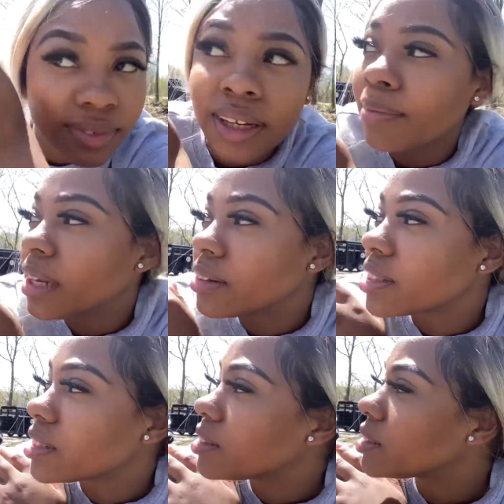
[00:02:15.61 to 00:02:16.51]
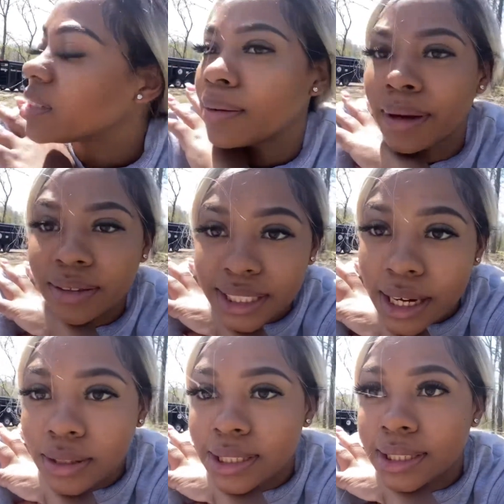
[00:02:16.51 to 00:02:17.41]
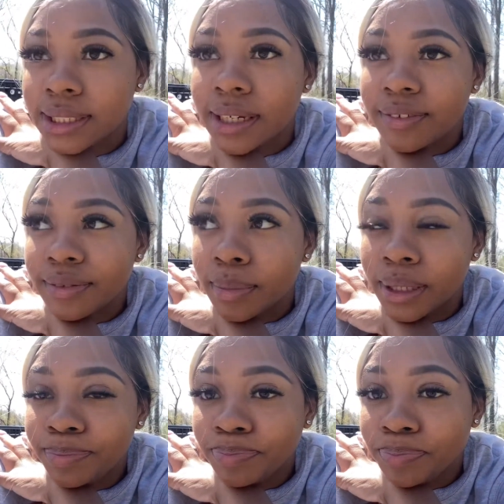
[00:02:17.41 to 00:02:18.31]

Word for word: And my little sister's in the bouncy house and stuff. But,